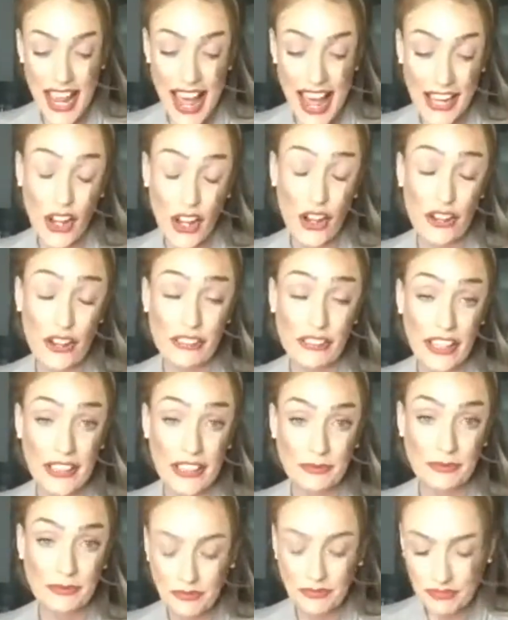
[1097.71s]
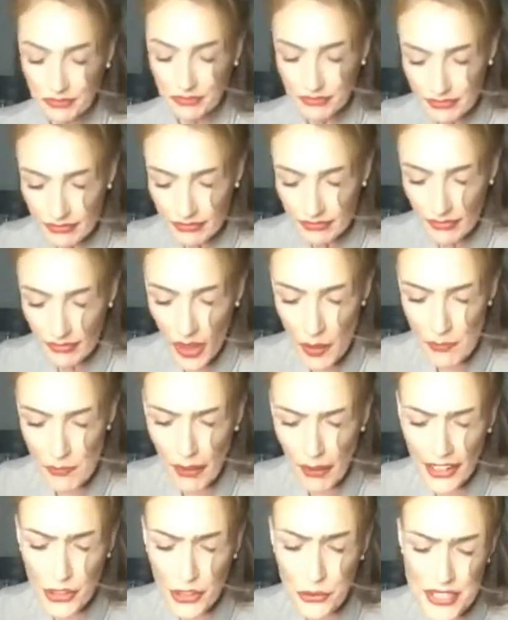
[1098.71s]
Hangover
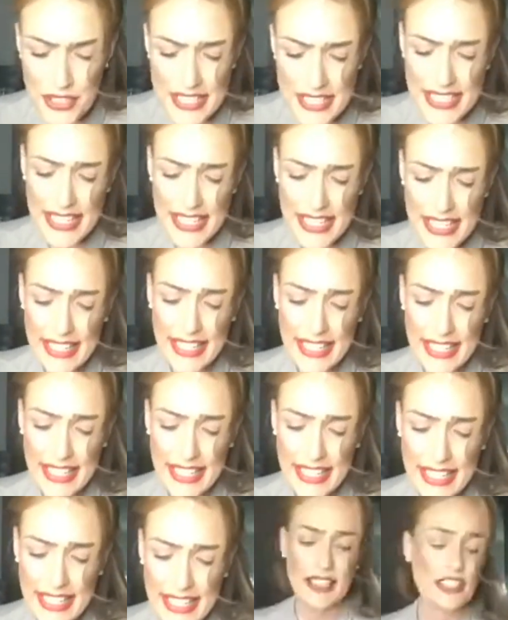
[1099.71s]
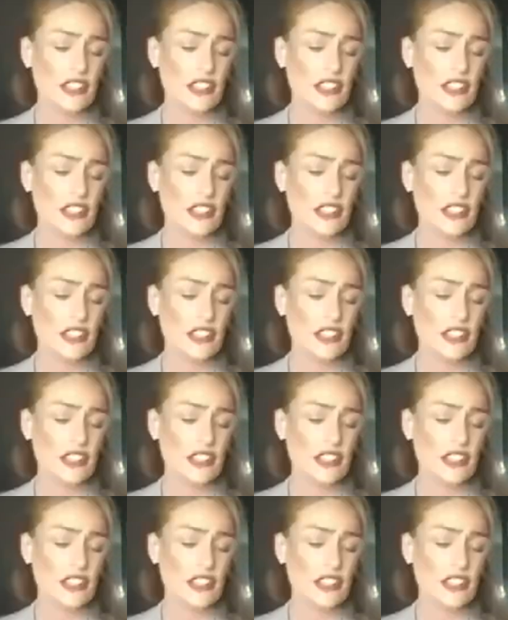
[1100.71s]
by Christine Hasler.